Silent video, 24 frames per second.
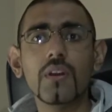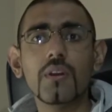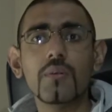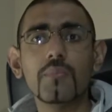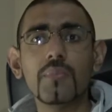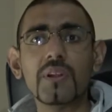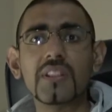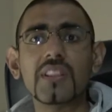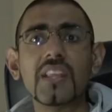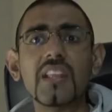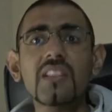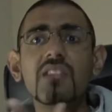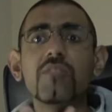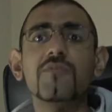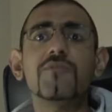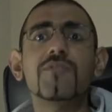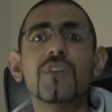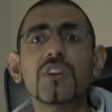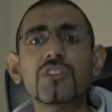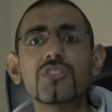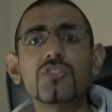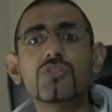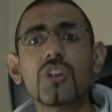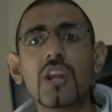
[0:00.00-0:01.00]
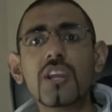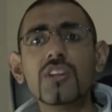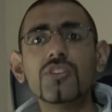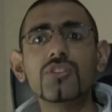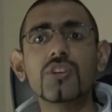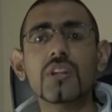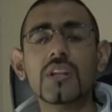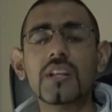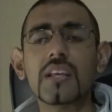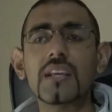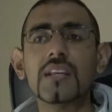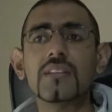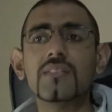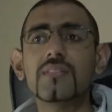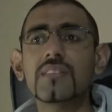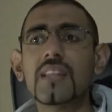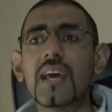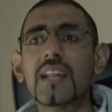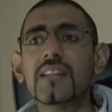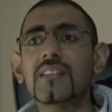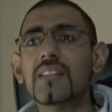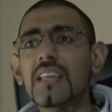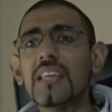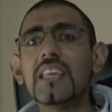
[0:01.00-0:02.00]
But then the frustration is
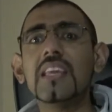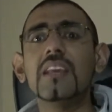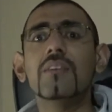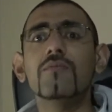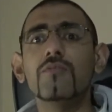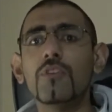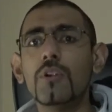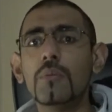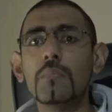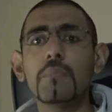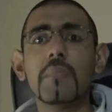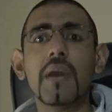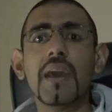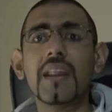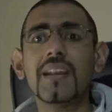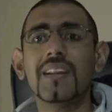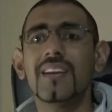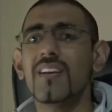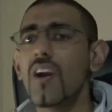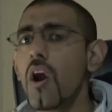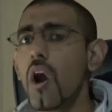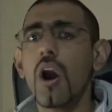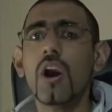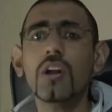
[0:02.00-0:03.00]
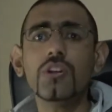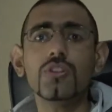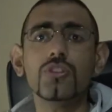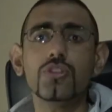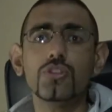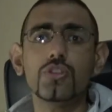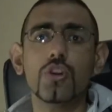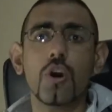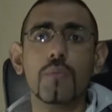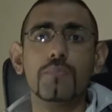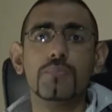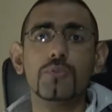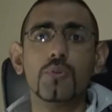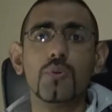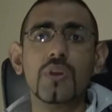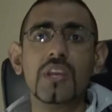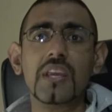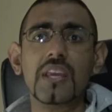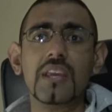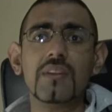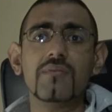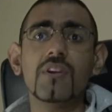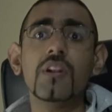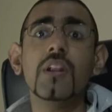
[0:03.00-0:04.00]
that the evil men can't stop
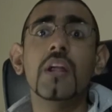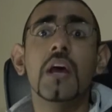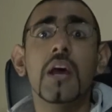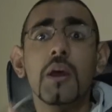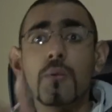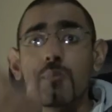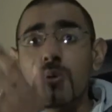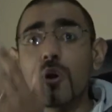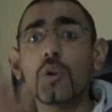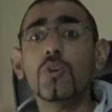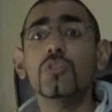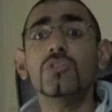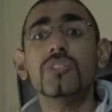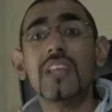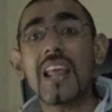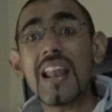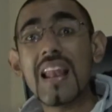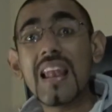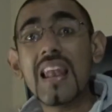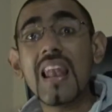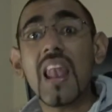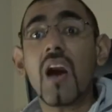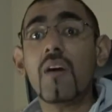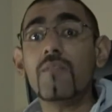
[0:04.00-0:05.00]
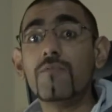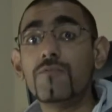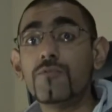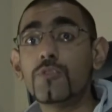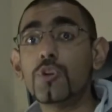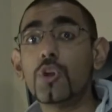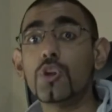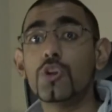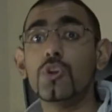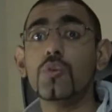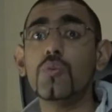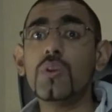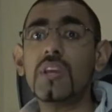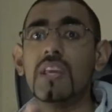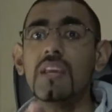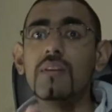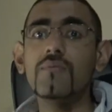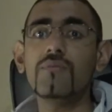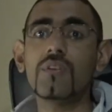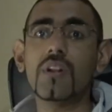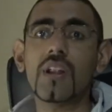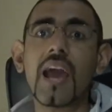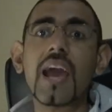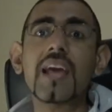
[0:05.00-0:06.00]
doing evil because they love to do
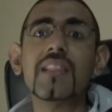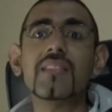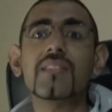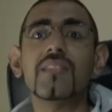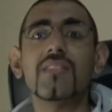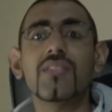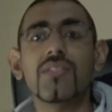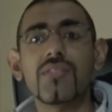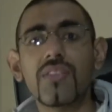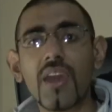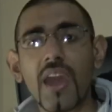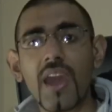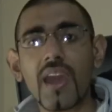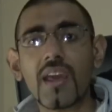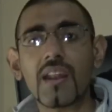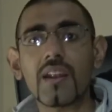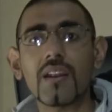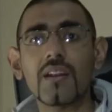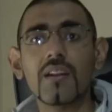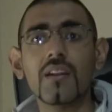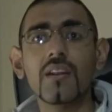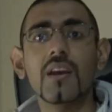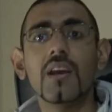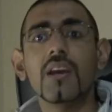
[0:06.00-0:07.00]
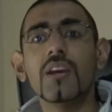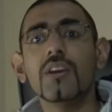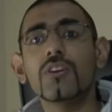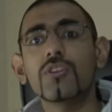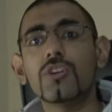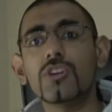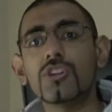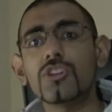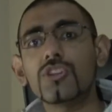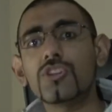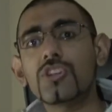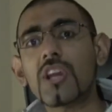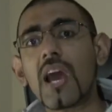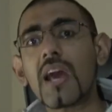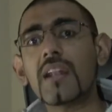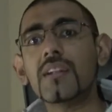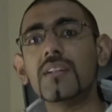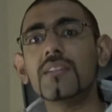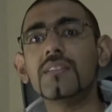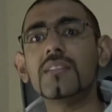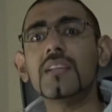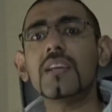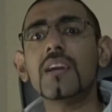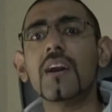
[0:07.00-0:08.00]
evil. And then
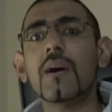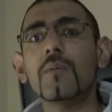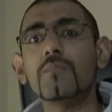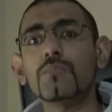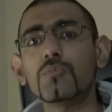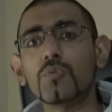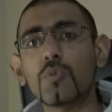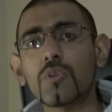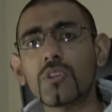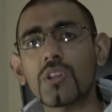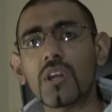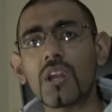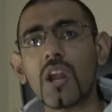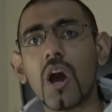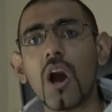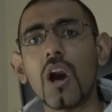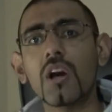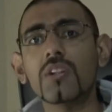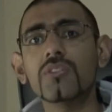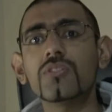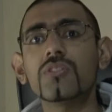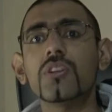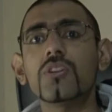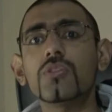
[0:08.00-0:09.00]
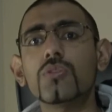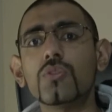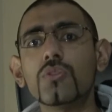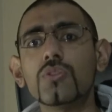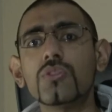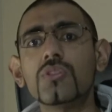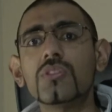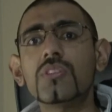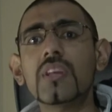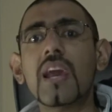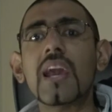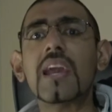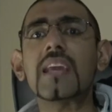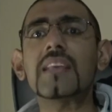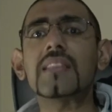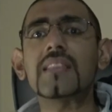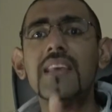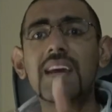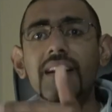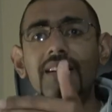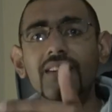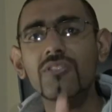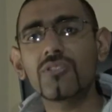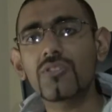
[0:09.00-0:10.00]
Christianity comes with an answer to say
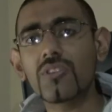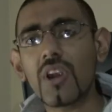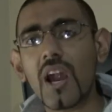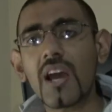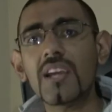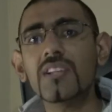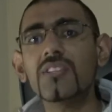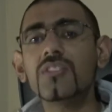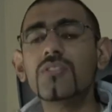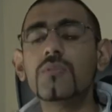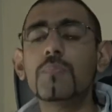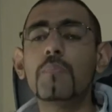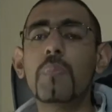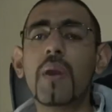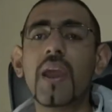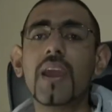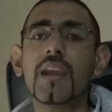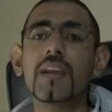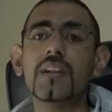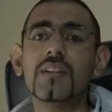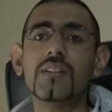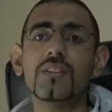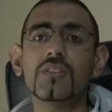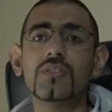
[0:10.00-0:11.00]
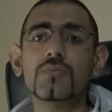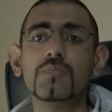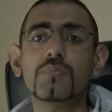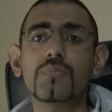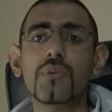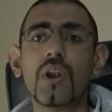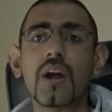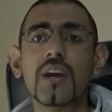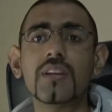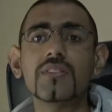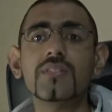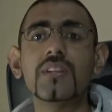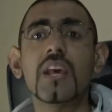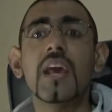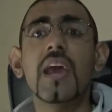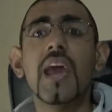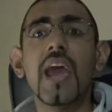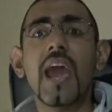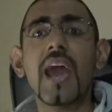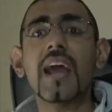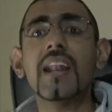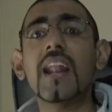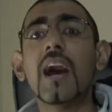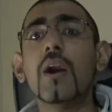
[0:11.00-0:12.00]
that Christ paid this price
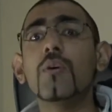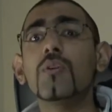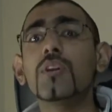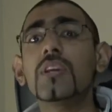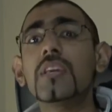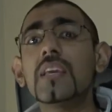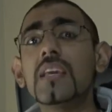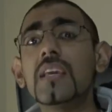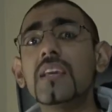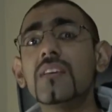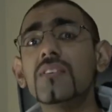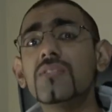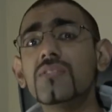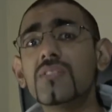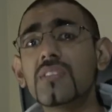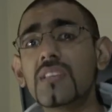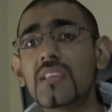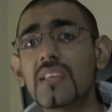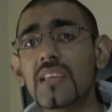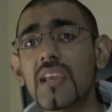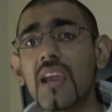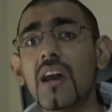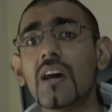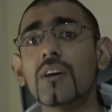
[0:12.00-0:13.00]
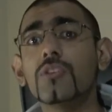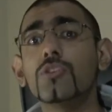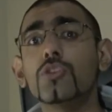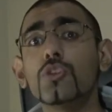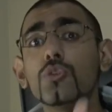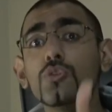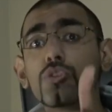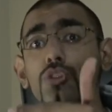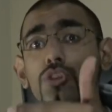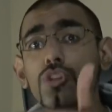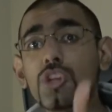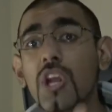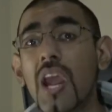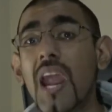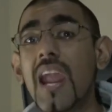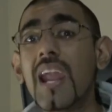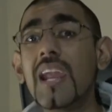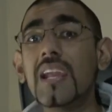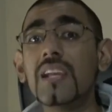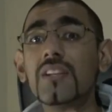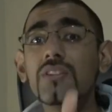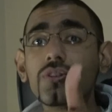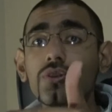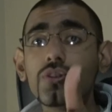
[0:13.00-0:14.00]
and now he is here to
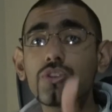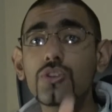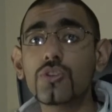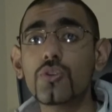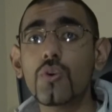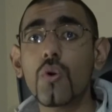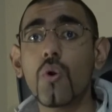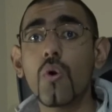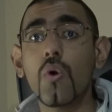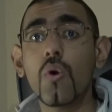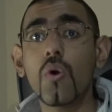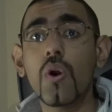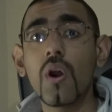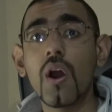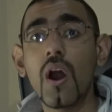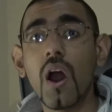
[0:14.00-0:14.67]
change your